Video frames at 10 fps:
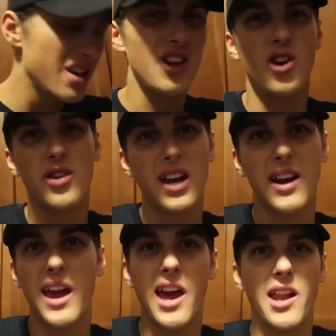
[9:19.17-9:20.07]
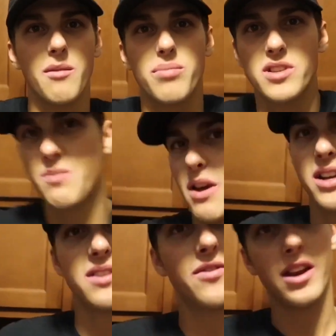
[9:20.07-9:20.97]
you know, you gotta add in
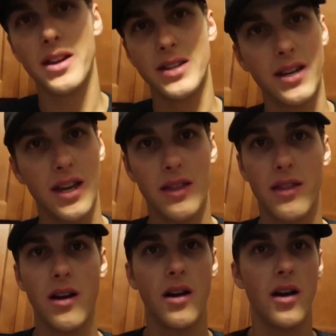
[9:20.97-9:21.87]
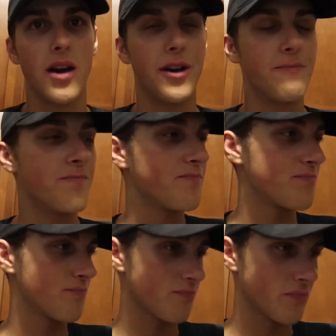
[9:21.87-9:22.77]
perspective that I did get the
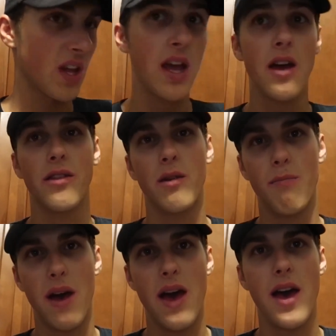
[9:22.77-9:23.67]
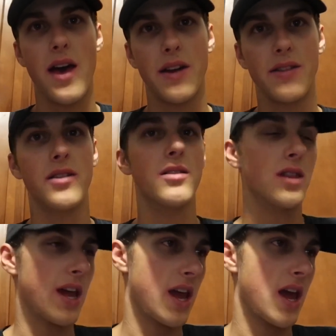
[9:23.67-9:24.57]
bed and the
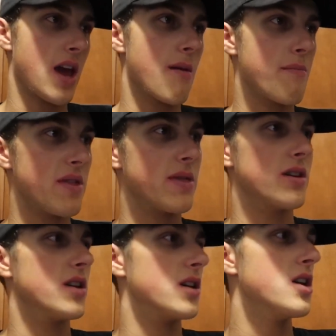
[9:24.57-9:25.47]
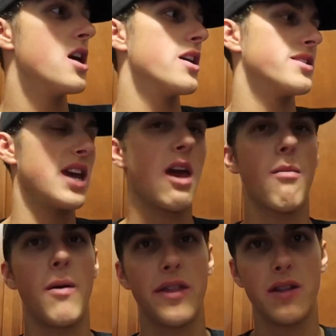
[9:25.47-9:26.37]
lamp and the table
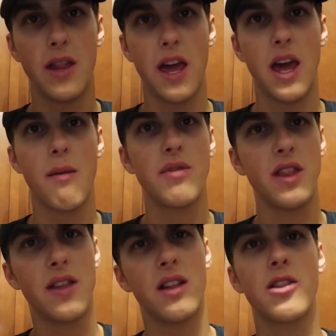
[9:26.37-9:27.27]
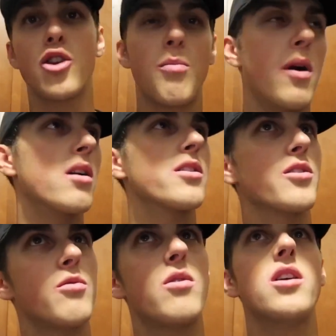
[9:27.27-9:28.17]
by the lamp and then that little part of
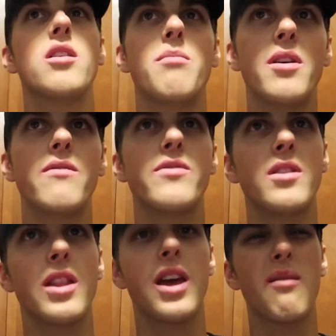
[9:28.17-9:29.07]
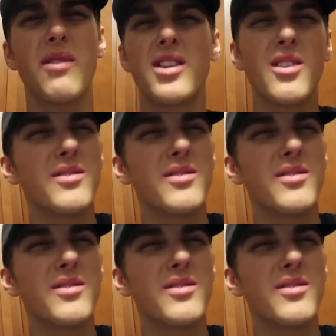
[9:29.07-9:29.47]
the wall above the lamp, you know,